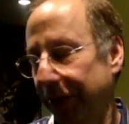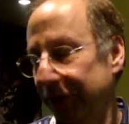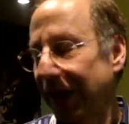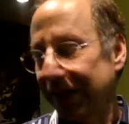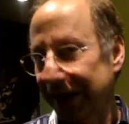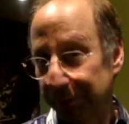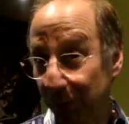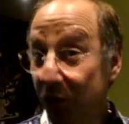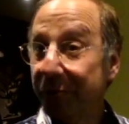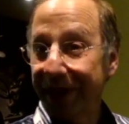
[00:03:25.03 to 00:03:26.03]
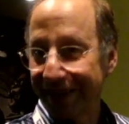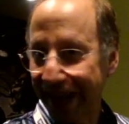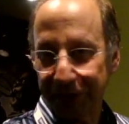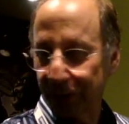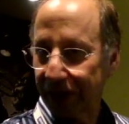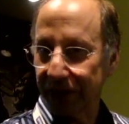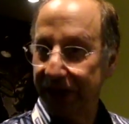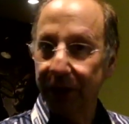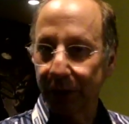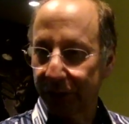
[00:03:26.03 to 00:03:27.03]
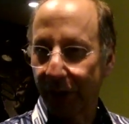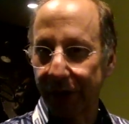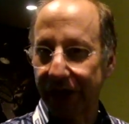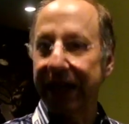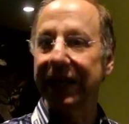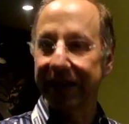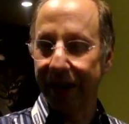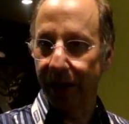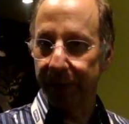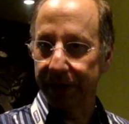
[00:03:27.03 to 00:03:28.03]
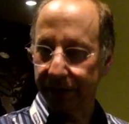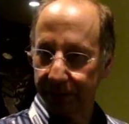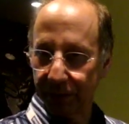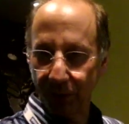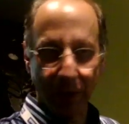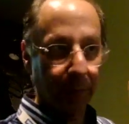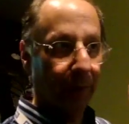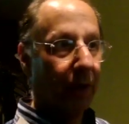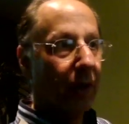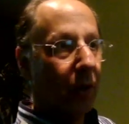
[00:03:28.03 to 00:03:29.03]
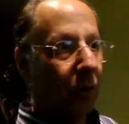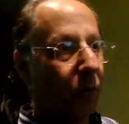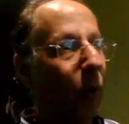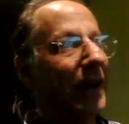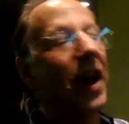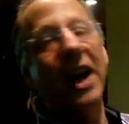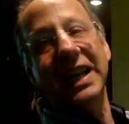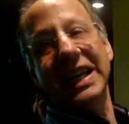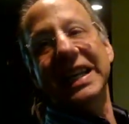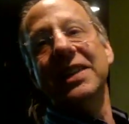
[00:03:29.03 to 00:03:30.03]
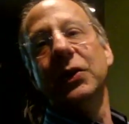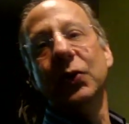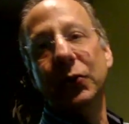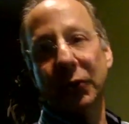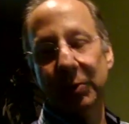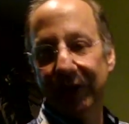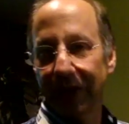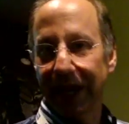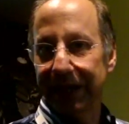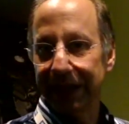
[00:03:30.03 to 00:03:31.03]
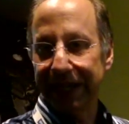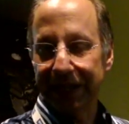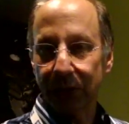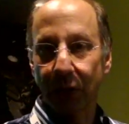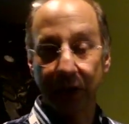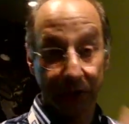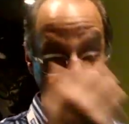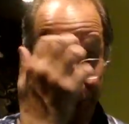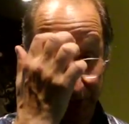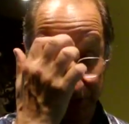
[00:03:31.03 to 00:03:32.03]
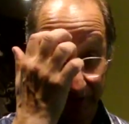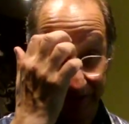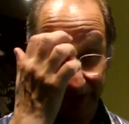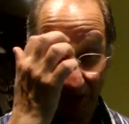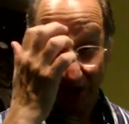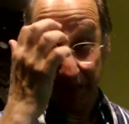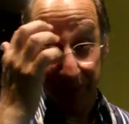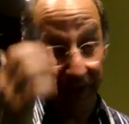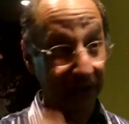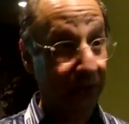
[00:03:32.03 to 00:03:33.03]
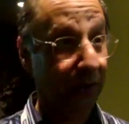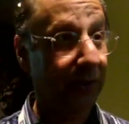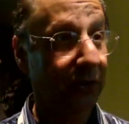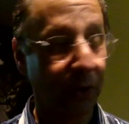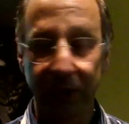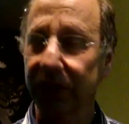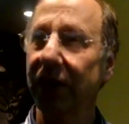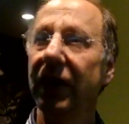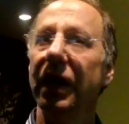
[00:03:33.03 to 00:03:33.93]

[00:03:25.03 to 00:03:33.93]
There's not a lot of movement in that direction either, as far as I can tell. I mean, what went on in the newsroom and in the editorial discussions is still not being surfaced to us.